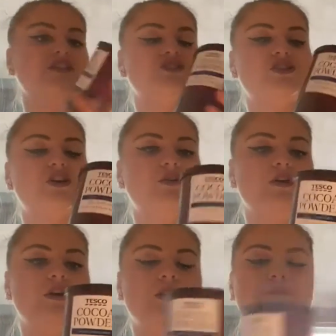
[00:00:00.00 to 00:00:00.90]
So
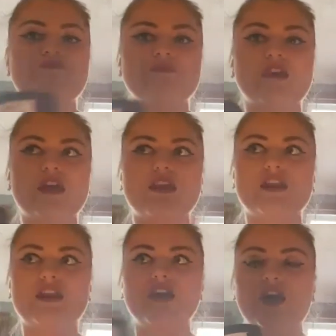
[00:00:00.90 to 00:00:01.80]

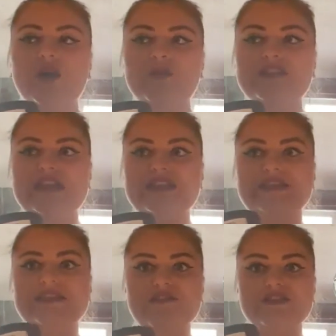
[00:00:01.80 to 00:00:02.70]
I would add in
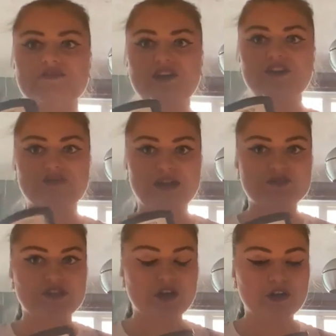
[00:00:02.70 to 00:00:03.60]
seventy-five grams
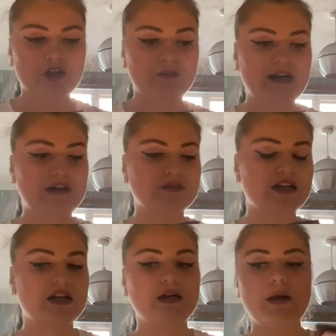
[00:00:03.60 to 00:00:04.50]
of cocoa
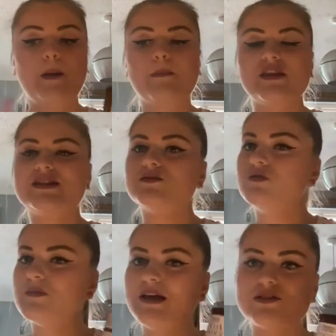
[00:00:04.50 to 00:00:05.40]
powder, but this all
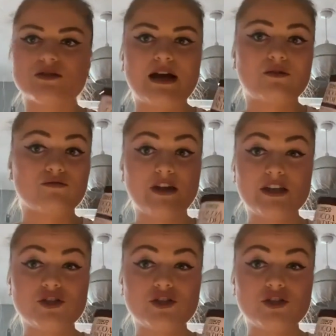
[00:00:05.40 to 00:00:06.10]
depends on how rich